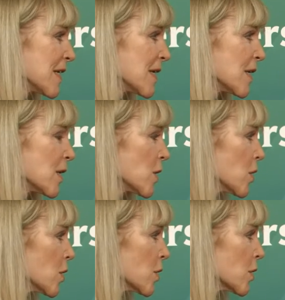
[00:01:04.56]

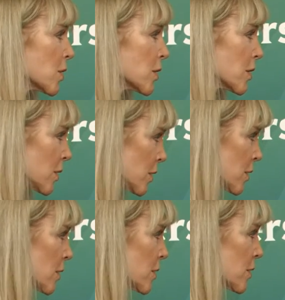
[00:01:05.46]

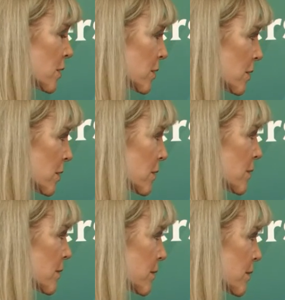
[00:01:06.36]

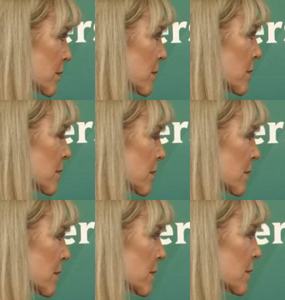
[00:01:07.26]

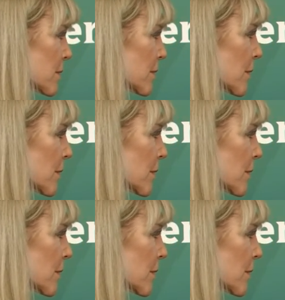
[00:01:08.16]
(not speaking)